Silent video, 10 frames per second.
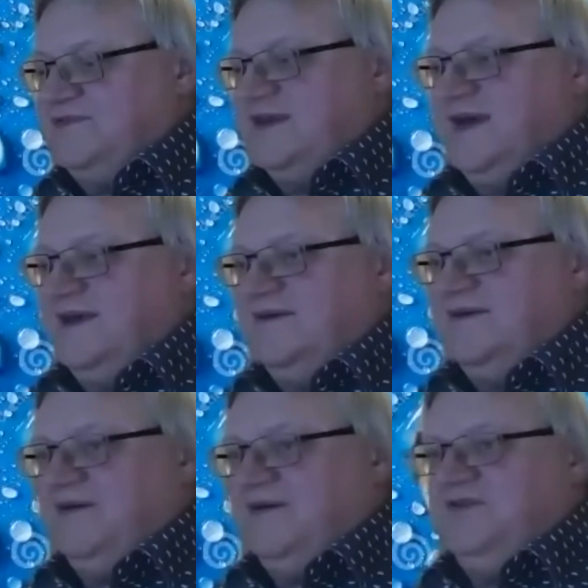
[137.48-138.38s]
that. I
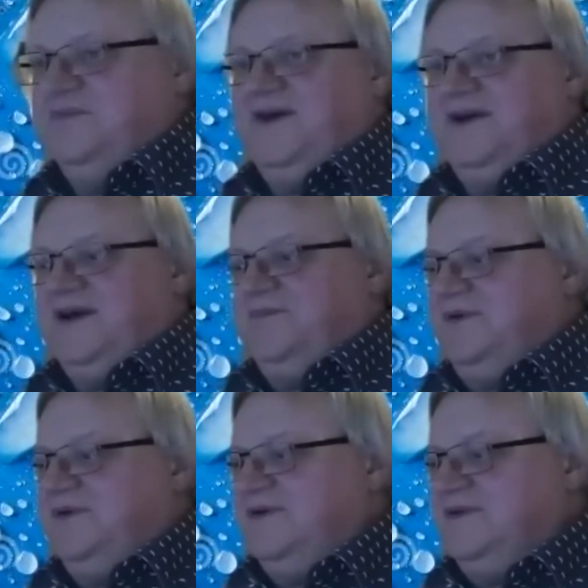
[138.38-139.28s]
will be very
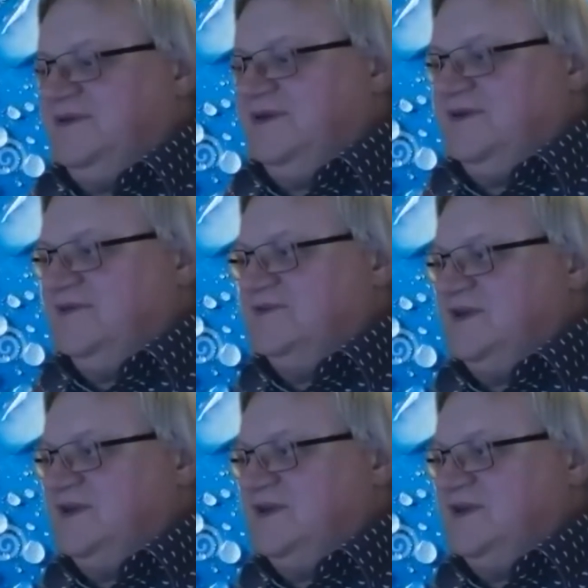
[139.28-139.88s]
happy, and